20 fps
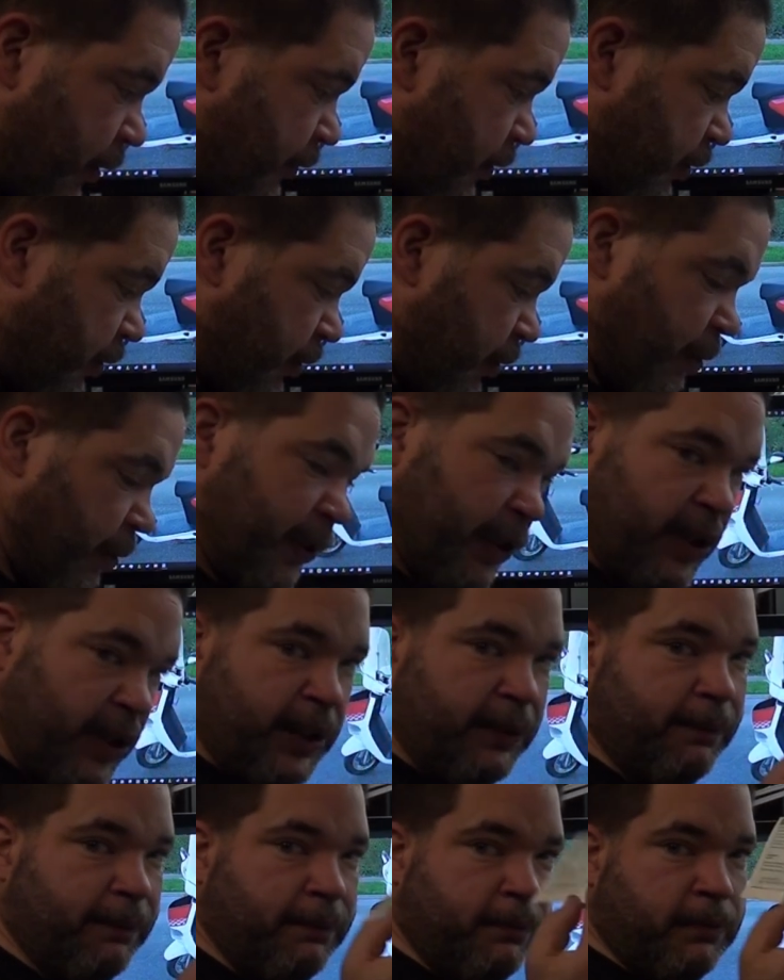I've just got
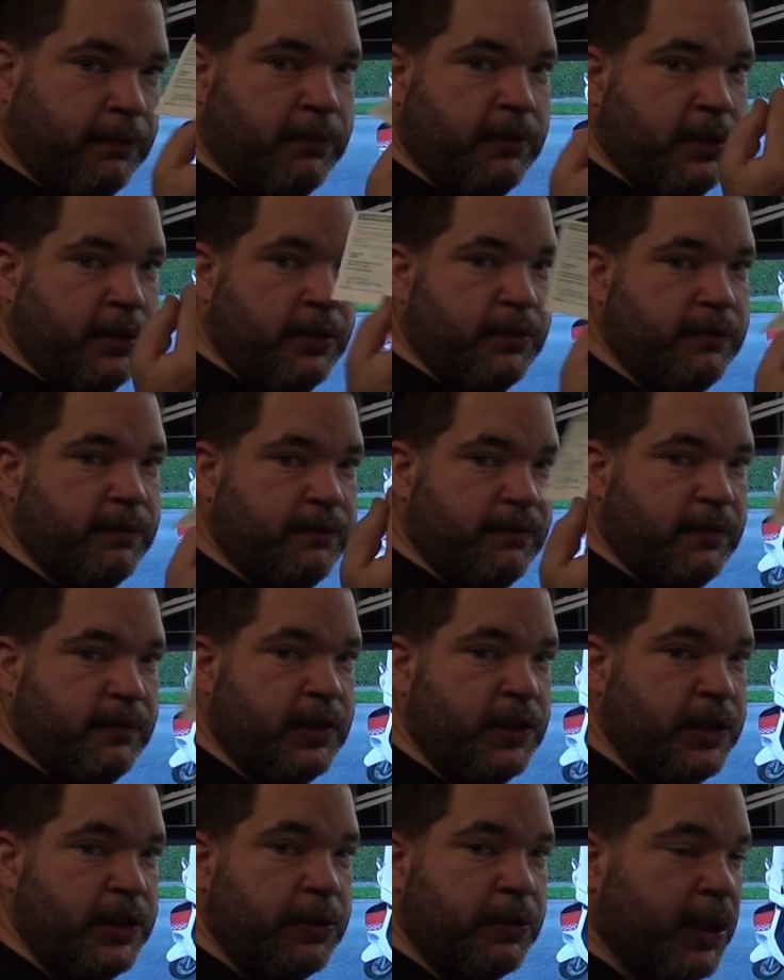the
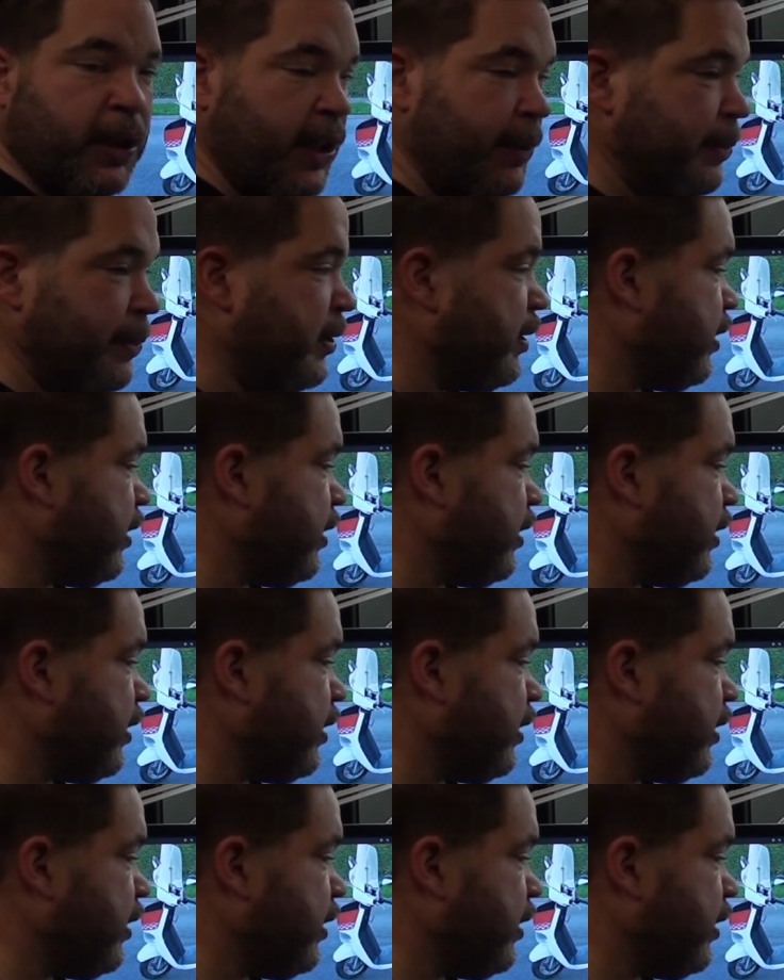new keeper